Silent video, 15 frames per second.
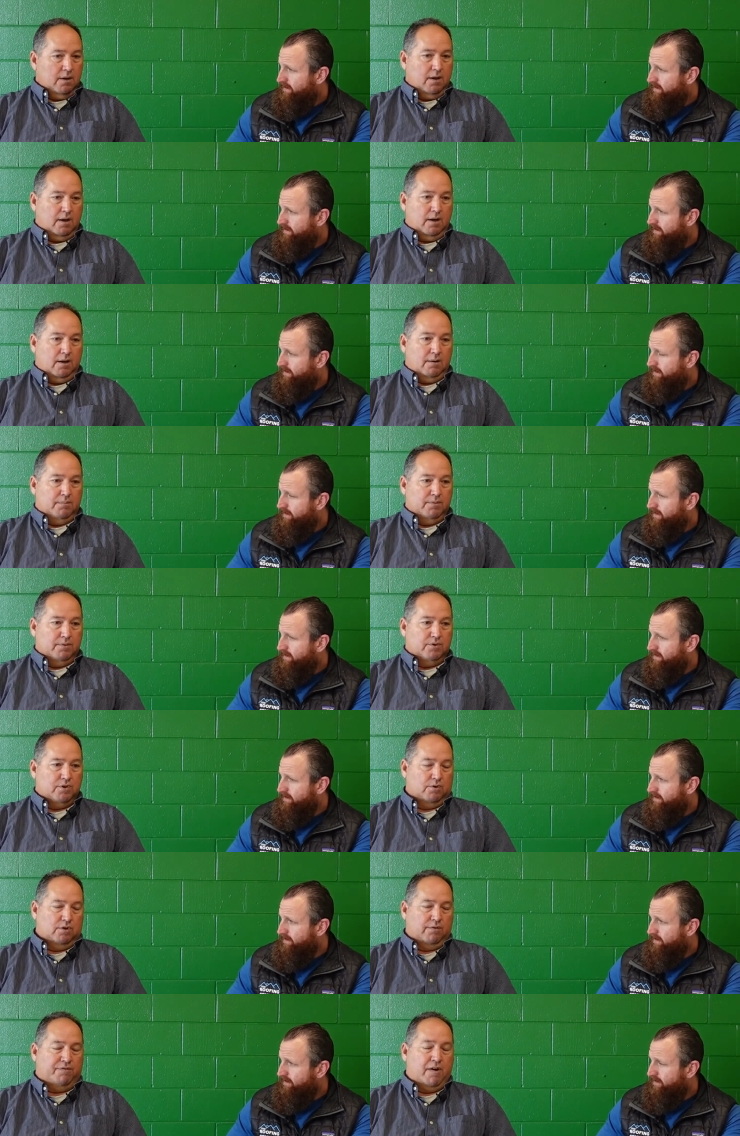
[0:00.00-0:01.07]
Speaker 1: Um,
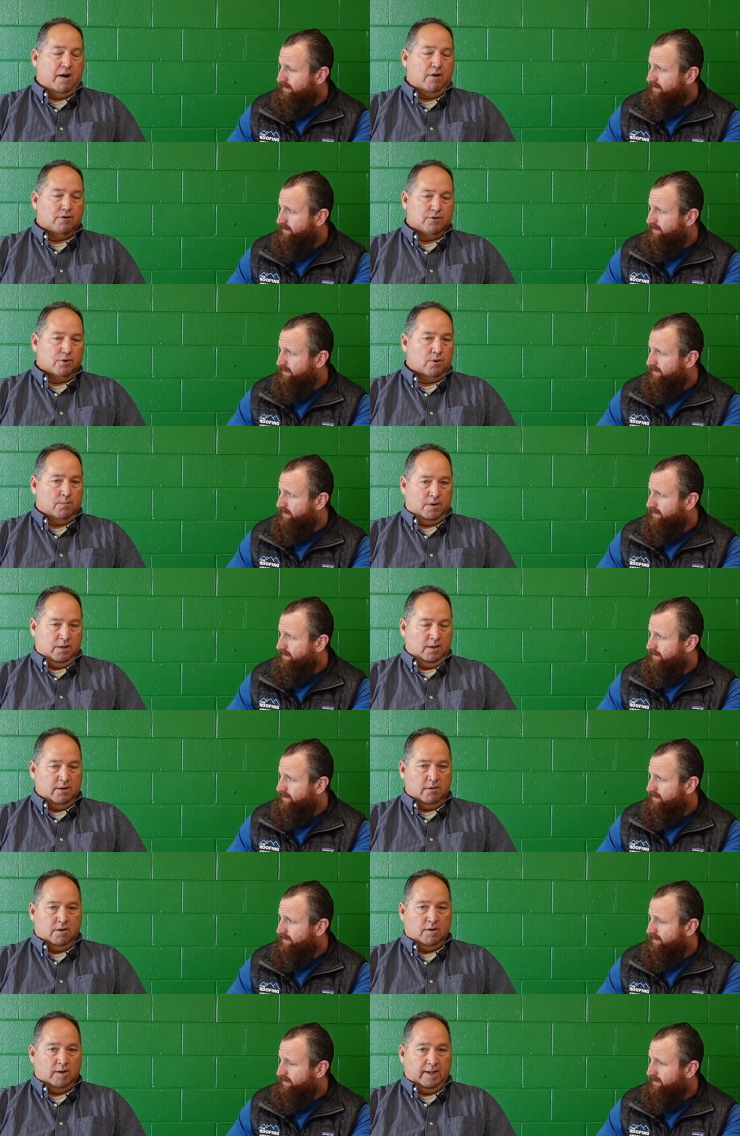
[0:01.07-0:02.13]
so it's a firestorm, it
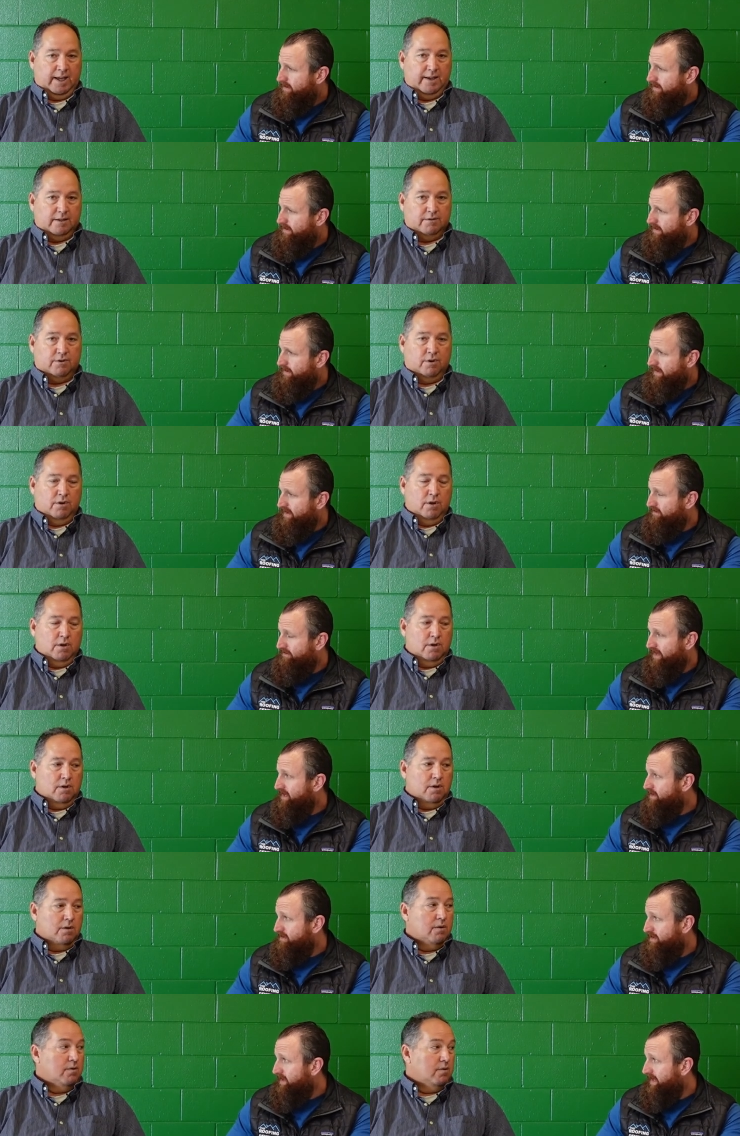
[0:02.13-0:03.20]
literally is. A
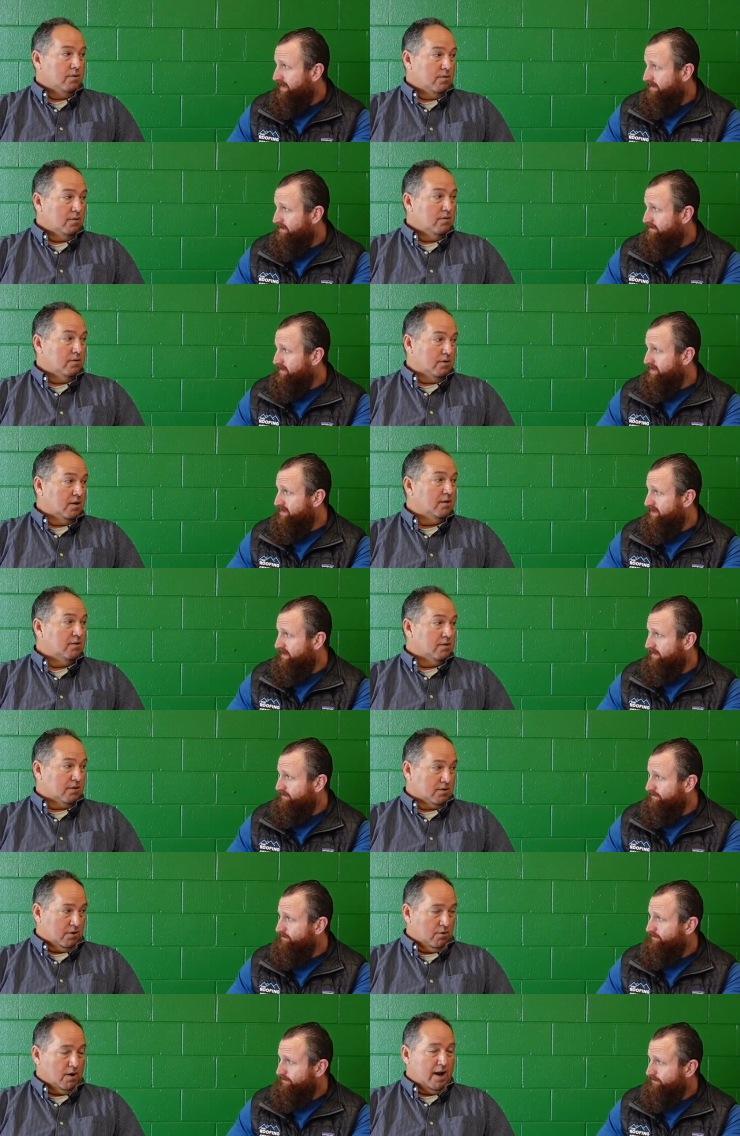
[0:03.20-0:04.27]
fire tornado almost.
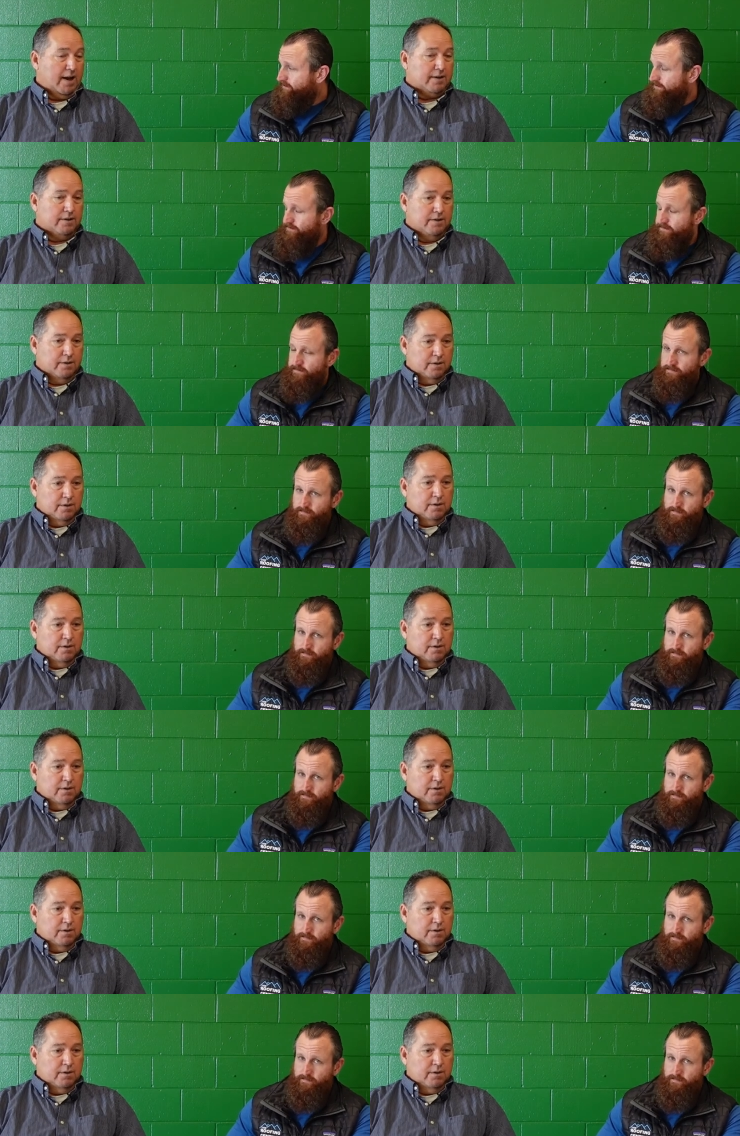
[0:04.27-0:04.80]
It, correct.